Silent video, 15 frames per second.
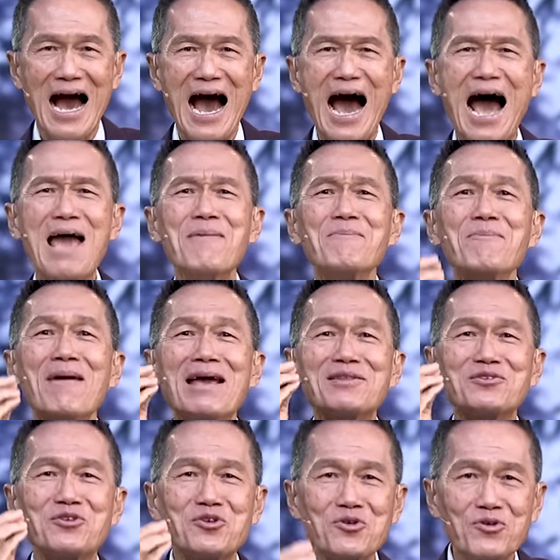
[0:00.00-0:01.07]
I
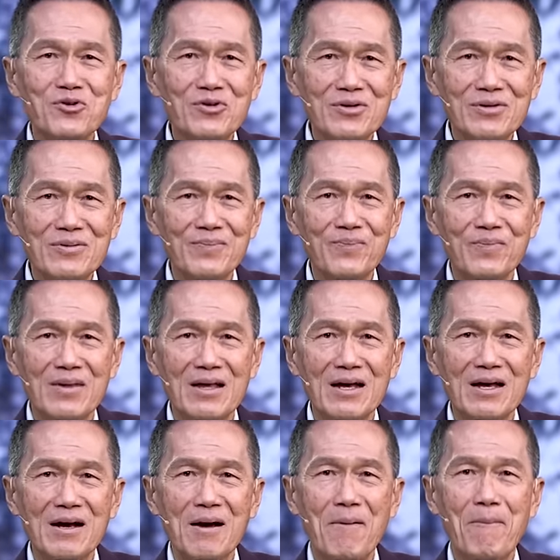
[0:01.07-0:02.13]
made sure
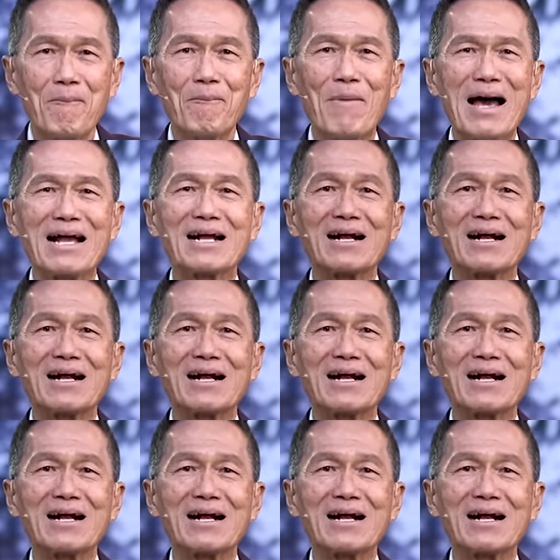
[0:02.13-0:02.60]
my